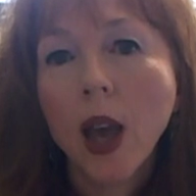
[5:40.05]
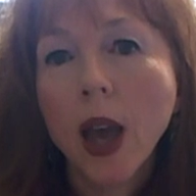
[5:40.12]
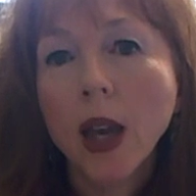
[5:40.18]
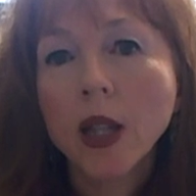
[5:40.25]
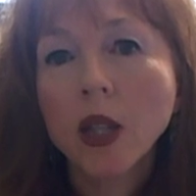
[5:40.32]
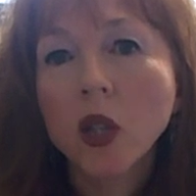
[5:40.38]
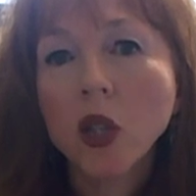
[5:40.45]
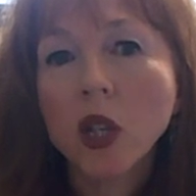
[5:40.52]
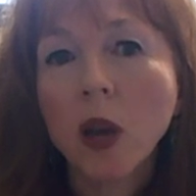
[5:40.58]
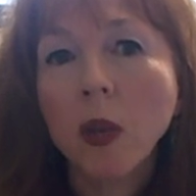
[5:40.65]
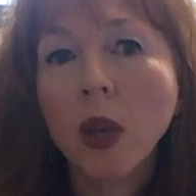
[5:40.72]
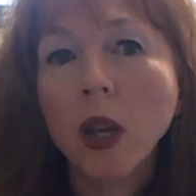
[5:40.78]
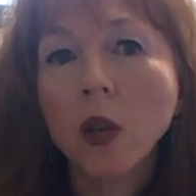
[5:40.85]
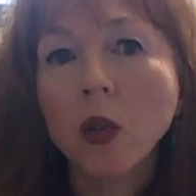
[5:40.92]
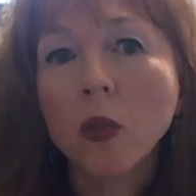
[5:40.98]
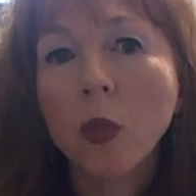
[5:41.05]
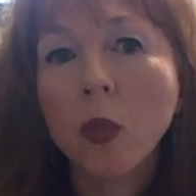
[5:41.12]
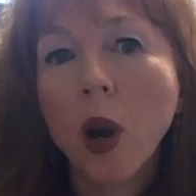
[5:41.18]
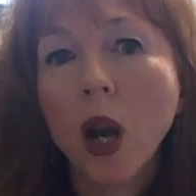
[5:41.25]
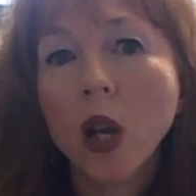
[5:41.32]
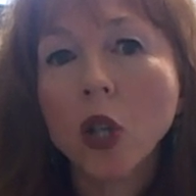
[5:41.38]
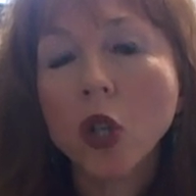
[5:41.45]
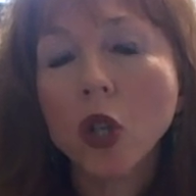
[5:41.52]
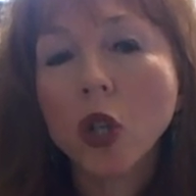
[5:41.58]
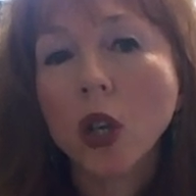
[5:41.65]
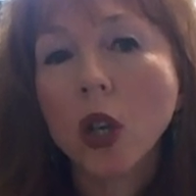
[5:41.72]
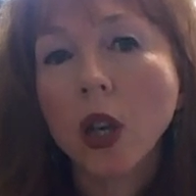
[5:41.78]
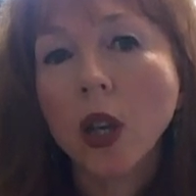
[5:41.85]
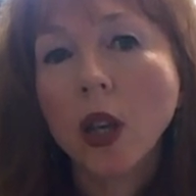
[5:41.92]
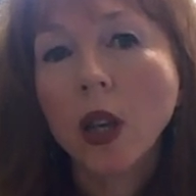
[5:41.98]
and its stubby little brush
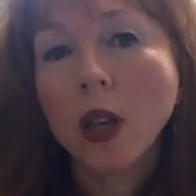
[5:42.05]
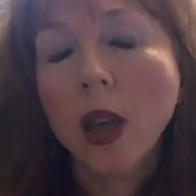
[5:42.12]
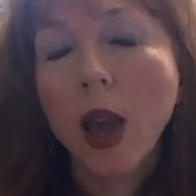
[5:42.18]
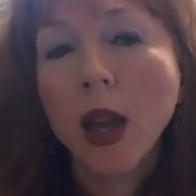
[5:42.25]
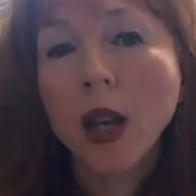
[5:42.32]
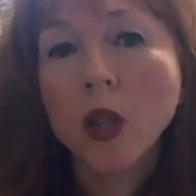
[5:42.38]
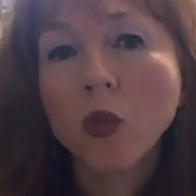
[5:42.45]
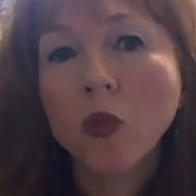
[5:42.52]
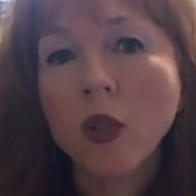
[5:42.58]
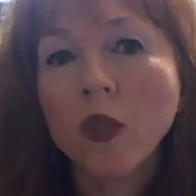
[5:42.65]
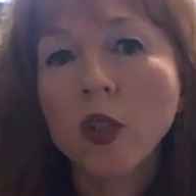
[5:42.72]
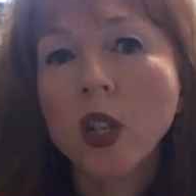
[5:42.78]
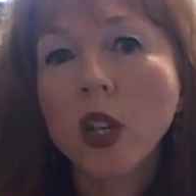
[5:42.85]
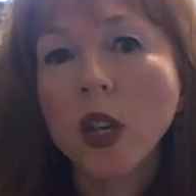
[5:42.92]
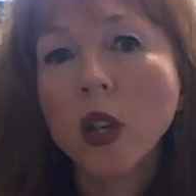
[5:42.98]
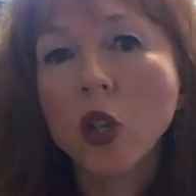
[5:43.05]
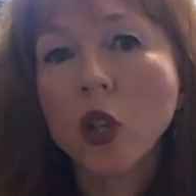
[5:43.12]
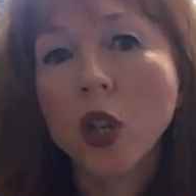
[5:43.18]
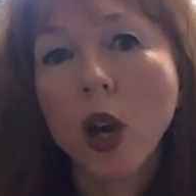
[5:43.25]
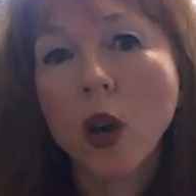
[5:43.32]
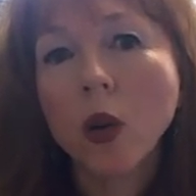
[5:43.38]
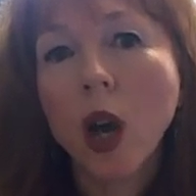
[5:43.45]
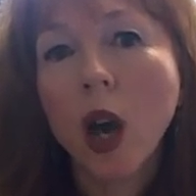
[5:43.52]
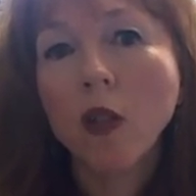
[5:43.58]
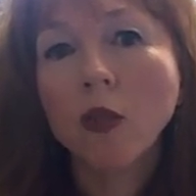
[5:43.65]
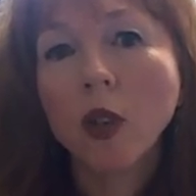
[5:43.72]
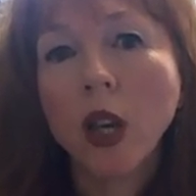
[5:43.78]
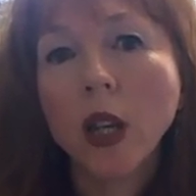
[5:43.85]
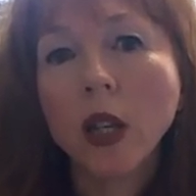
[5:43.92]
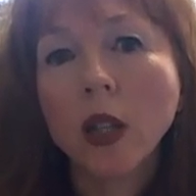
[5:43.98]
and its riveting shell
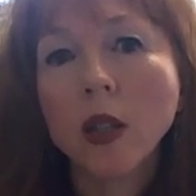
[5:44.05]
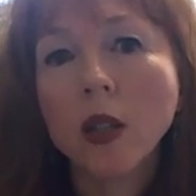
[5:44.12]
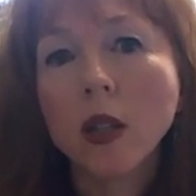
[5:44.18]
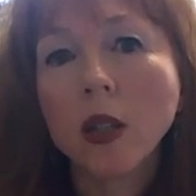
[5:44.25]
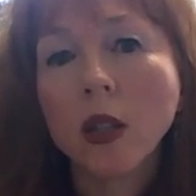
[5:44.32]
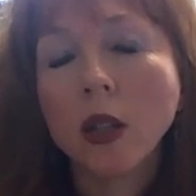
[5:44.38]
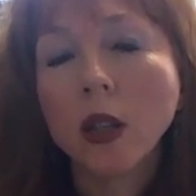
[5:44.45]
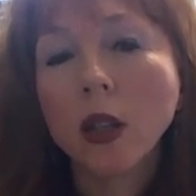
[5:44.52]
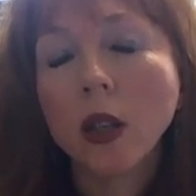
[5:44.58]
cufflinks.